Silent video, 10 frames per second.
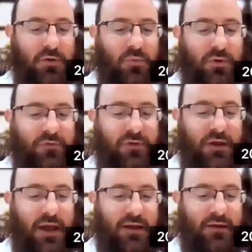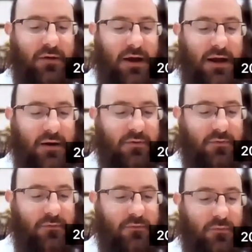Like we see, and how
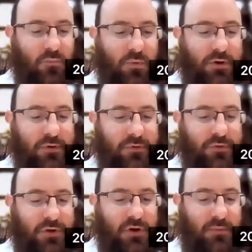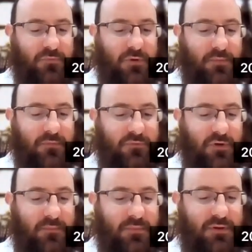does it? Where does it come from?
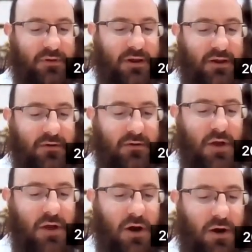From the ten